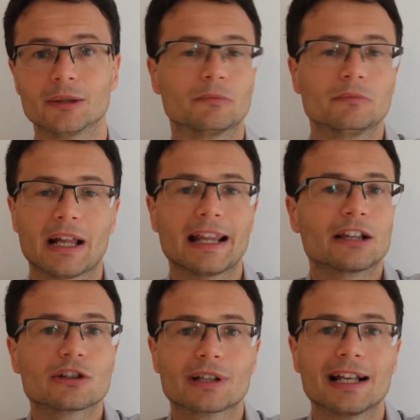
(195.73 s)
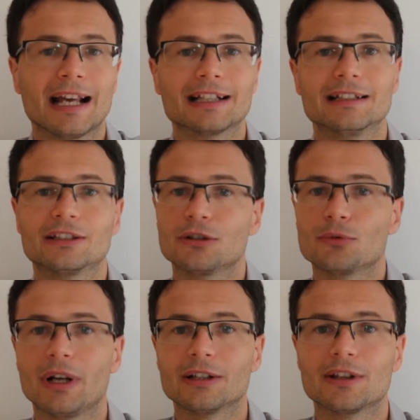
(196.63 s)
And that's connected as
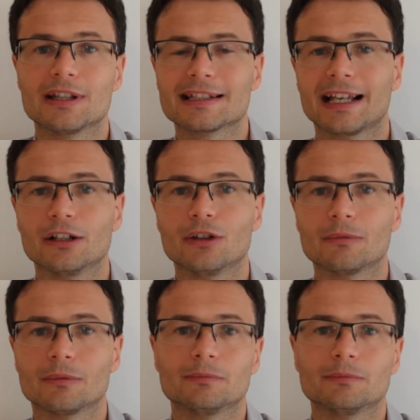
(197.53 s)
well to the second